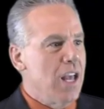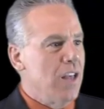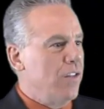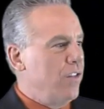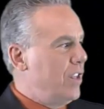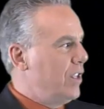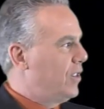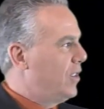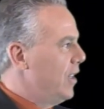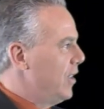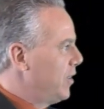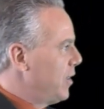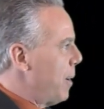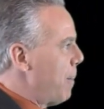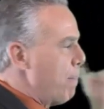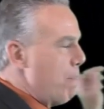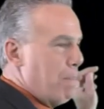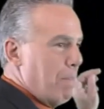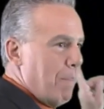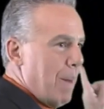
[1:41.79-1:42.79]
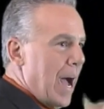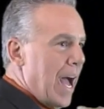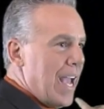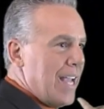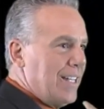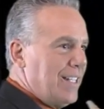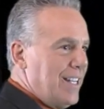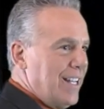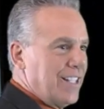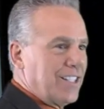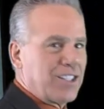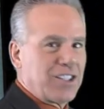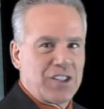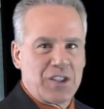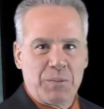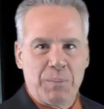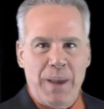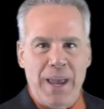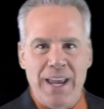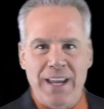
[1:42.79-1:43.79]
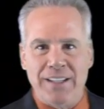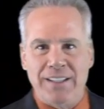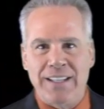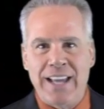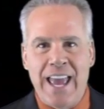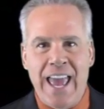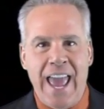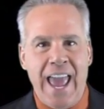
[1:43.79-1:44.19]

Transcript: This is my disk space,